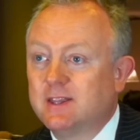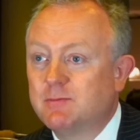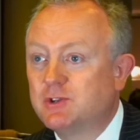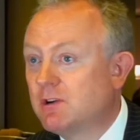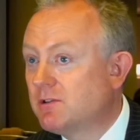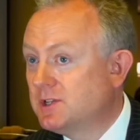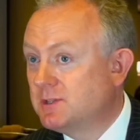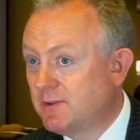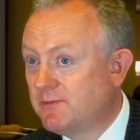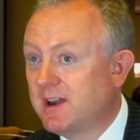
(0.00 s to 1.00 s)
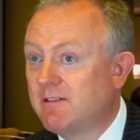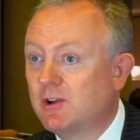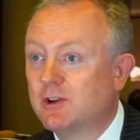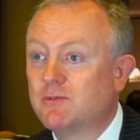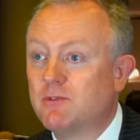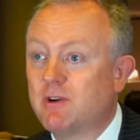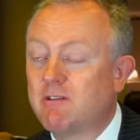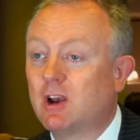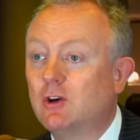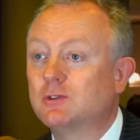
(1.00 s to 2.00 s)
The majority, to be fair, are looking for
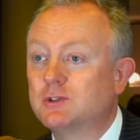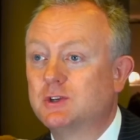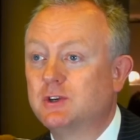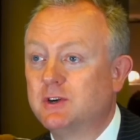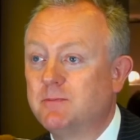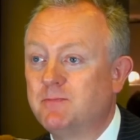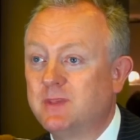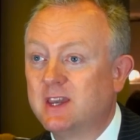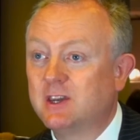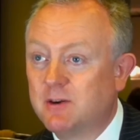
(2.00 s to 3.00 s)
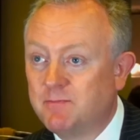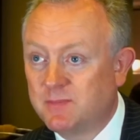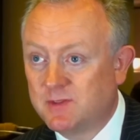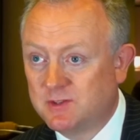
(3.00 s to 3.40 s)
very long-term income